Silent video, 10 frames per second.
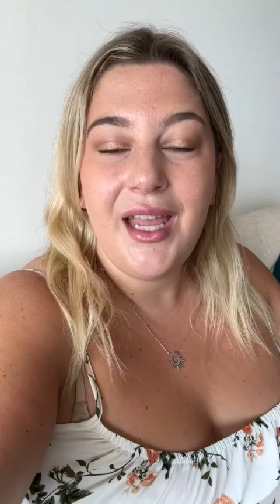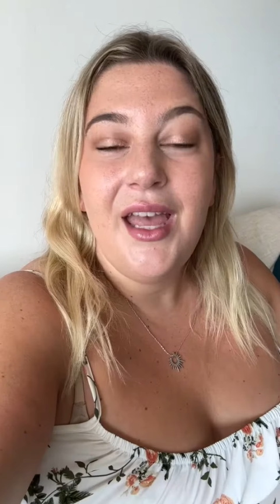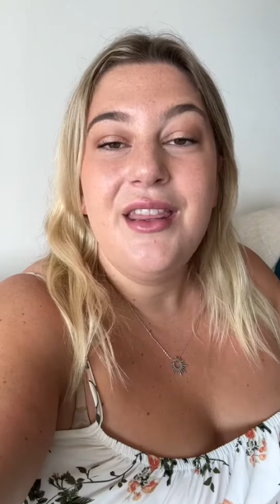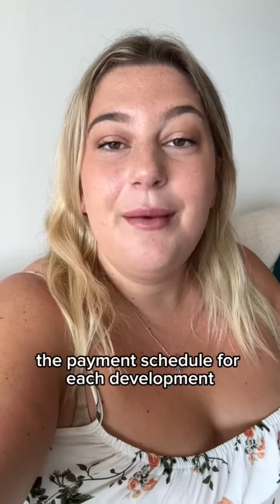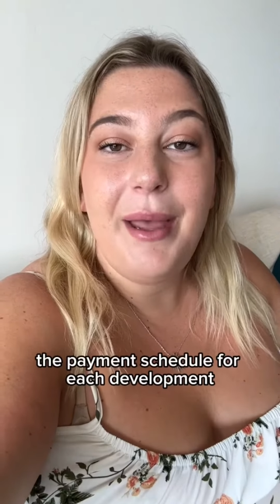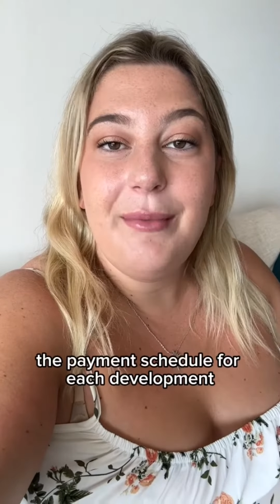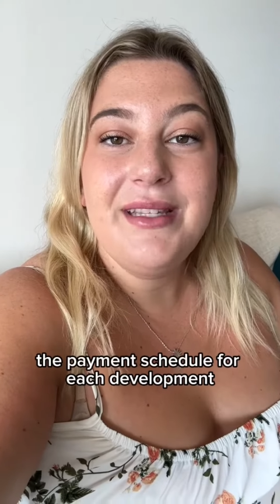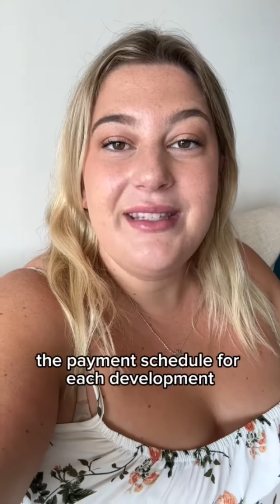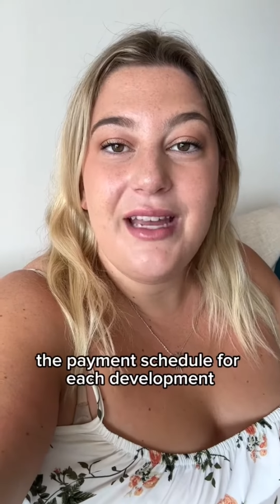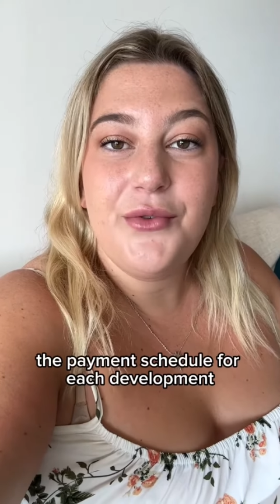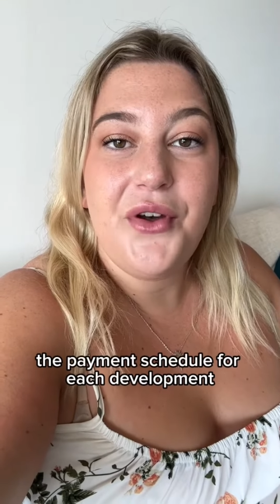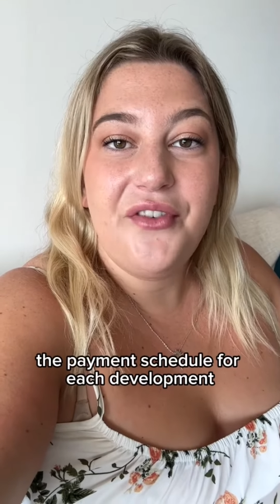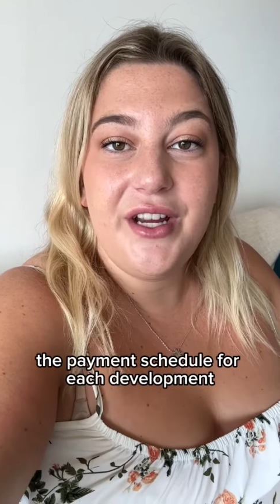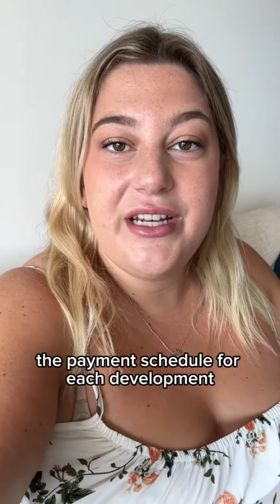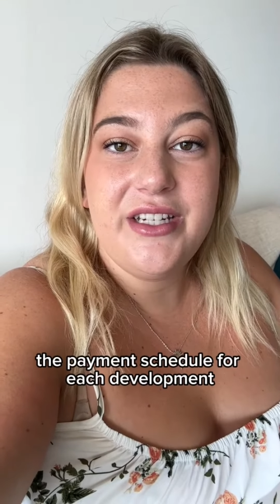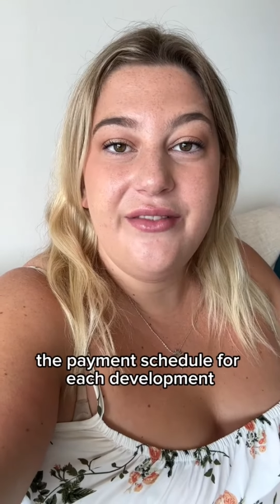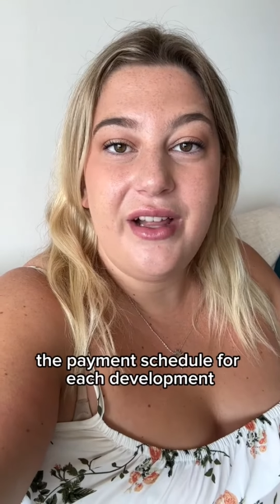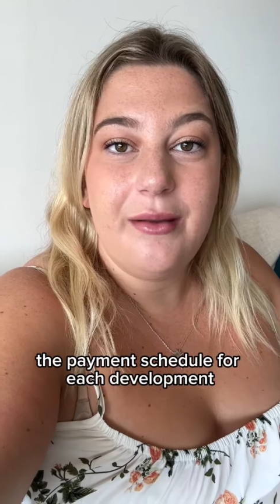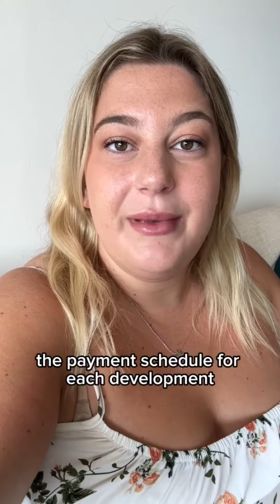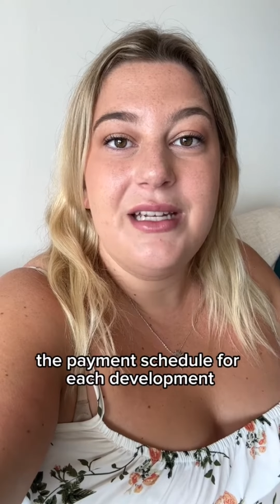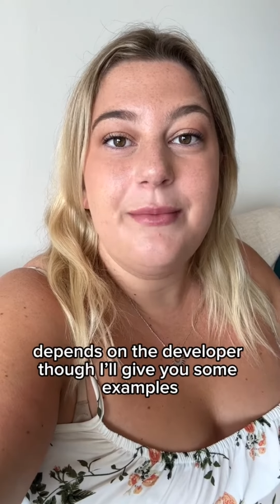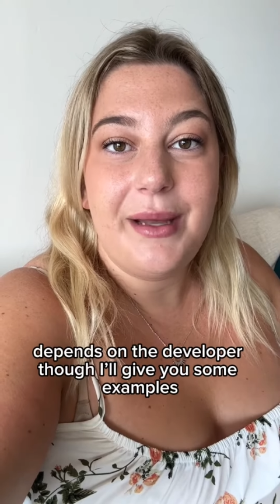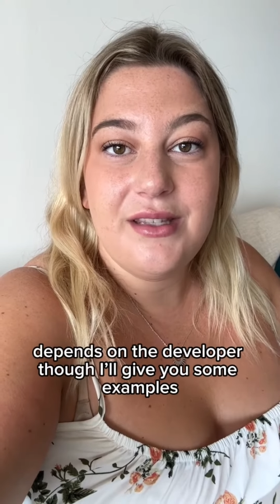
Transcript: The payment schedule for each development depends